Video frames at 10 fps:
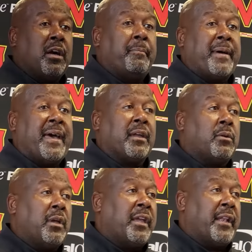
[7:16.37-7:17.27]
come back
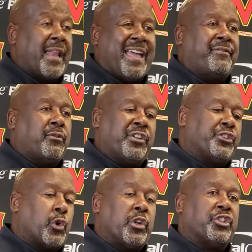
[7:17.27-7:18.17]
and then have a
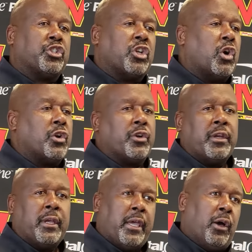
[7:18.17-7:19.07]
returning
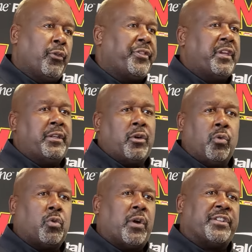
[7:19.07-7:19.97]
starter healthy, no
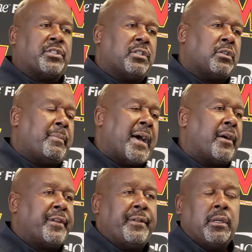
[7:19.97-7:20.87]
questions
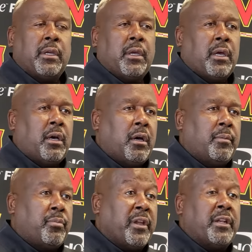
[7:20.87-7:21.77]
about it.
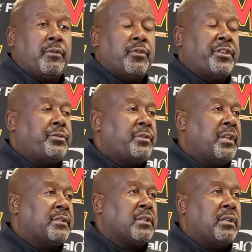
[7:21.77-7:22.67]
Bringing in Reese
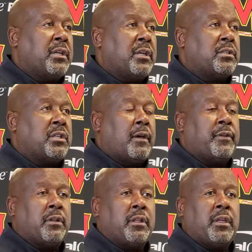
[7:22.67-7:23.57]
Udensky has
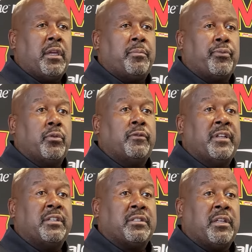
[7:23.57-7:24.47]
definitely improved
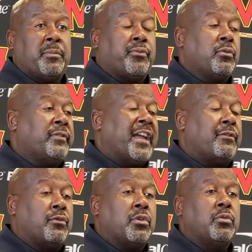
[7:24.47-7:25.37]
us and improved
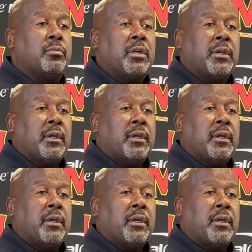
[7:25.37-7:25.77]
that room,